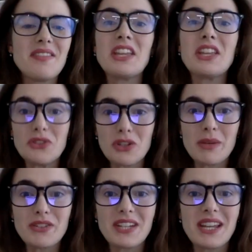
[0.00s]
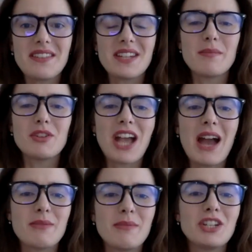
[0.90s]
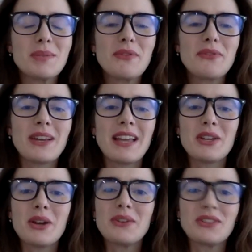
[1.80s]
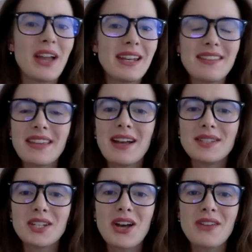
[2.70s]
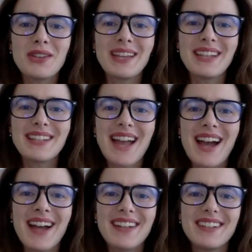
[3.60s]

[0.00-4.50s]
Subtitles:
Thank you so much for taking the time to chat with me. Just before I let you go, is there anything else at all that you'd like to add?